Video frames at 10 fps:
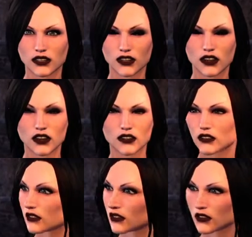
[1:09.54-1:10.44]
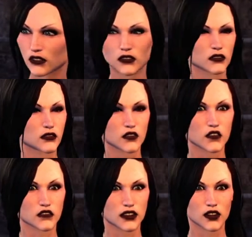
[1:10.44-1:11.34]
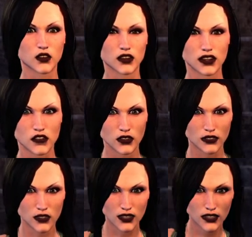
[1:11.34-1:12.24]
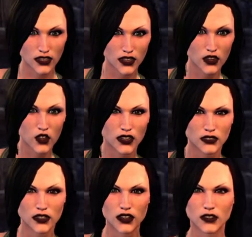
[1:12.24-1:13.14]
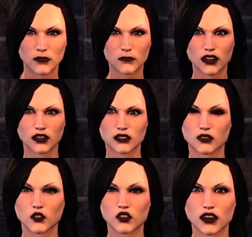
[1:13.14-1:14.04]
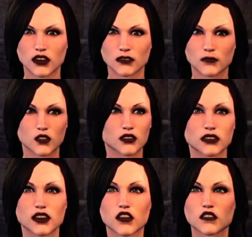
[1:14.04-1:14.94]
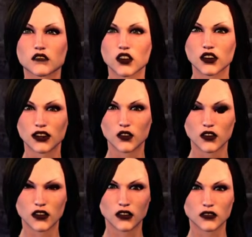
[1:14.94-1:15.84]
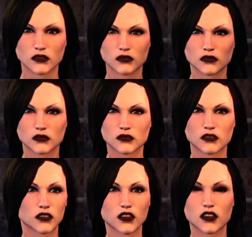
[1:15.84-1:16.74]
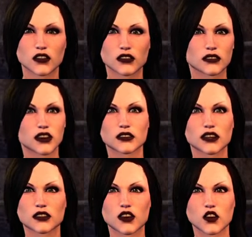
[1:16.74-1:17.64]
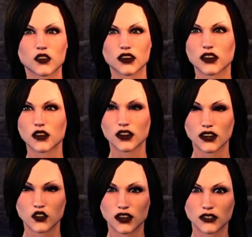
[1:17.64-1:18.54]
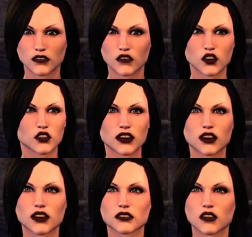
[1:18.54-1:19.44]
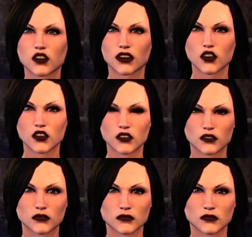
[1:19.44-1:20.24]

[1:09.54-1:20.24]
Let me guess. You found one of those ridiculous handbills Reginus posted all over town. Gods, it's like we're holding auditions for the children's theater.